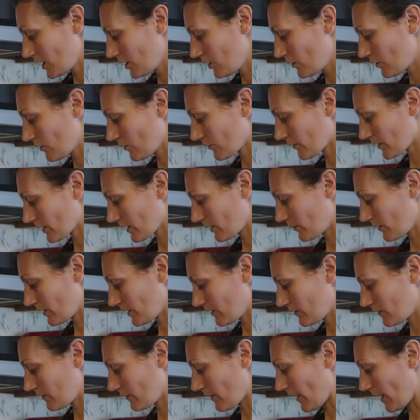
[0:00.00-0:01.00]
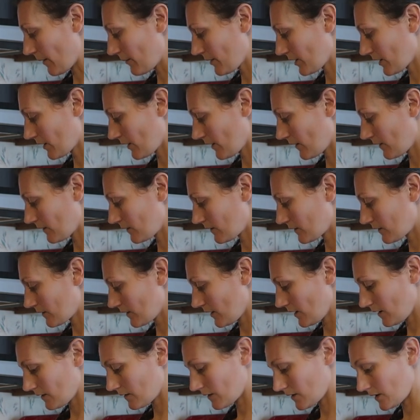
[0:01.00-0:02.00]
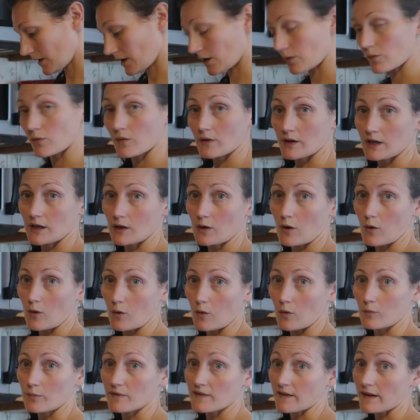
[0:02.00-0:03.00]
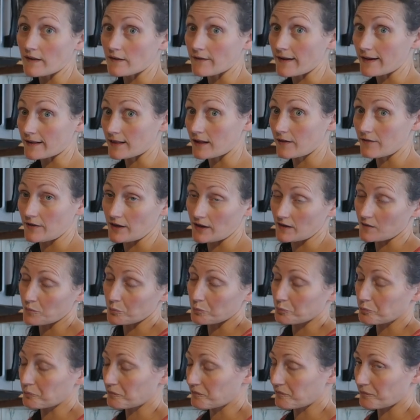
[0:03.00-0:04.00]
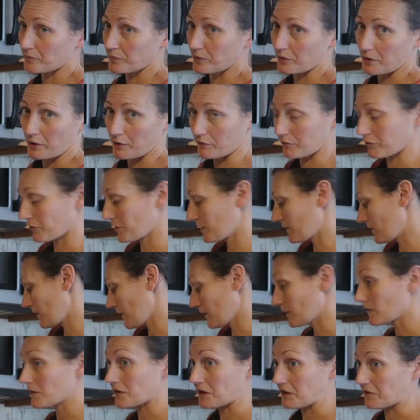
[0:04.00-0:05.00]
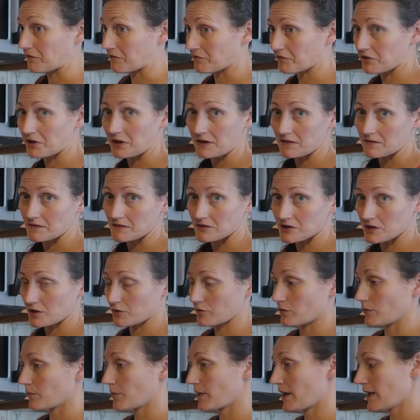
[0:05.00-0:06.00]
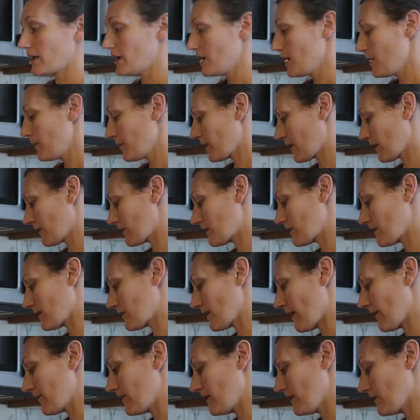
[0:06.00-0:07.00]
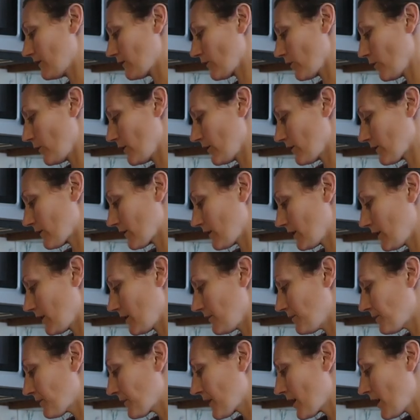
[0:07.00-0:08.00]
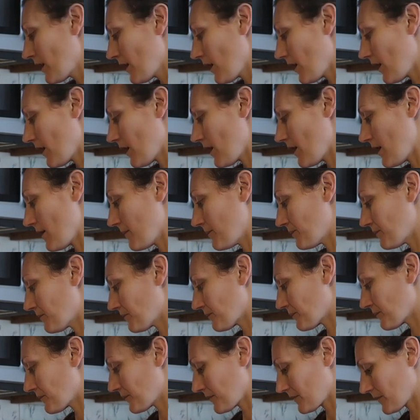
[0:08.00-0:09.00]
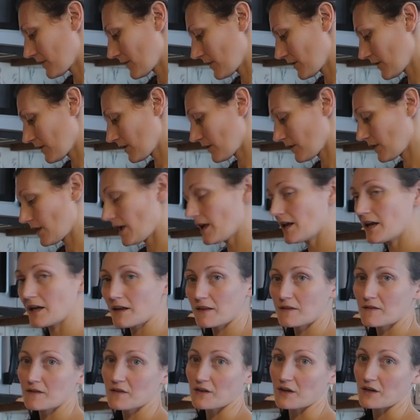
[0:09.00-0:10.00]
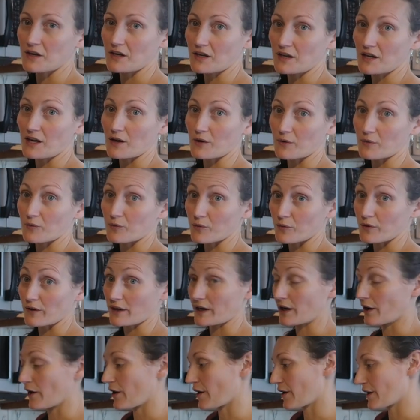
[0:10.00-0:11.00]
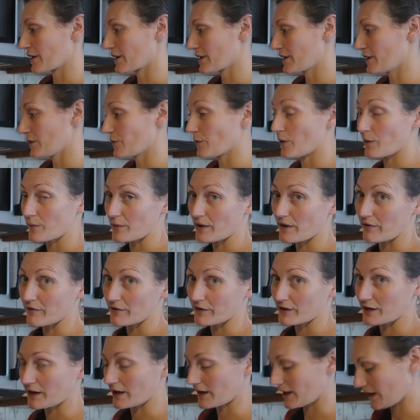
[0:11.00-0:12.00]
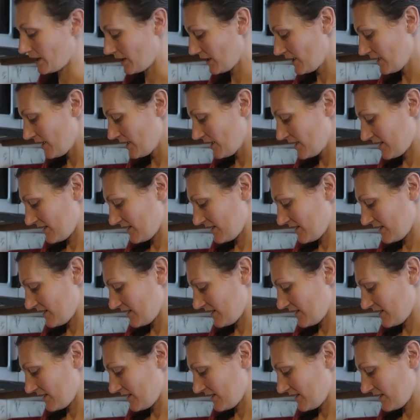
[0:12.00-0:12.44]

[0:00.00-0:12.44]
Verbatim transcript: you don't really want to do that because it's going to get really cold. Besides the fact that if it gets below freezing, it's going to freeze in general, but because it does have these oils in it, um, it's going to get really hard and you won't be able to get it